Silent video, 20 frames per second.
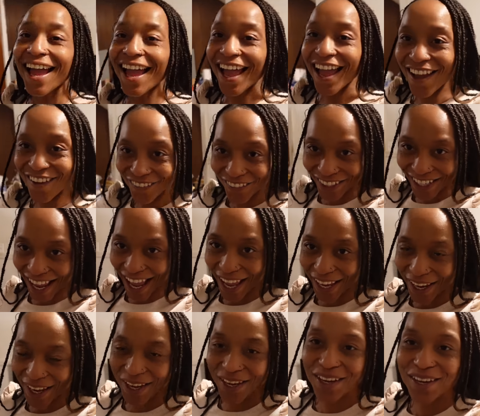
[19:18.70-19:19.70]
every
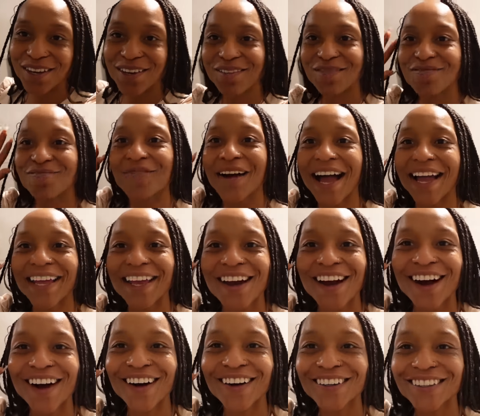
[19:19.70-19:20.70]
day. Bye,
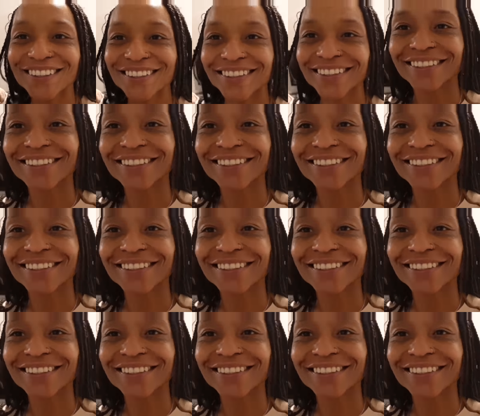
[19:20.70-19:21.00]
y'all.